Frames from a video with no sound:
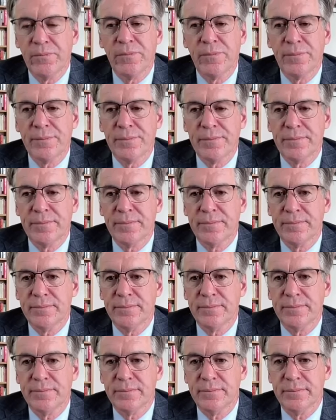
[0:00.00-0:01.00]

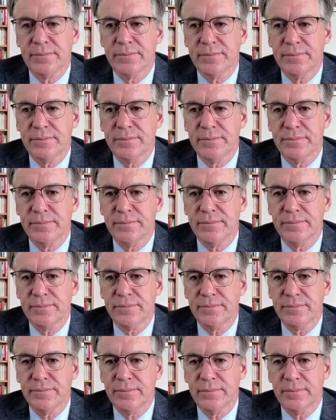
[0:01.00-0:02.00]

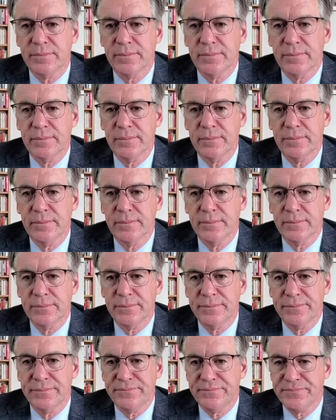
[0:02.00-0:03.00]

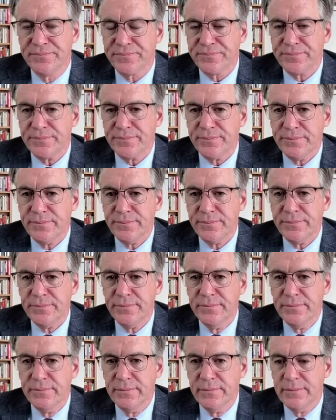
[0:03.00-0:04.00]

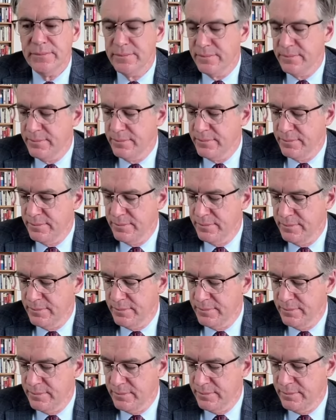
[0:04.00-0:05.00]

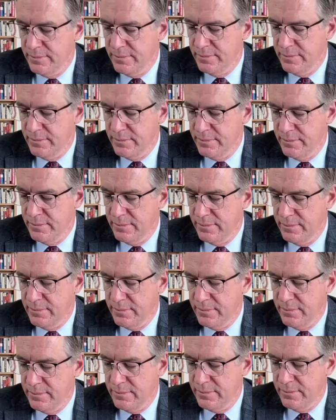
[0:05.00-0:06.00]

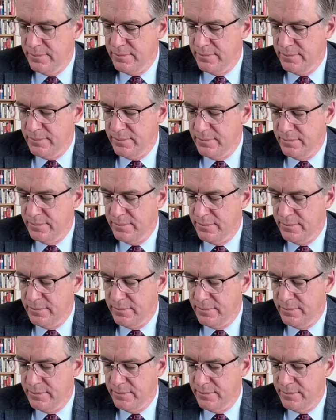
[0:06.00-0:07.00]

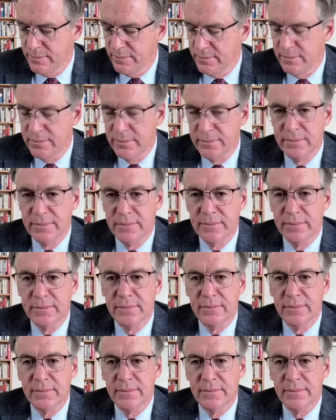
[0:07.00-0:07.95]
No words are spoken by the person on screen.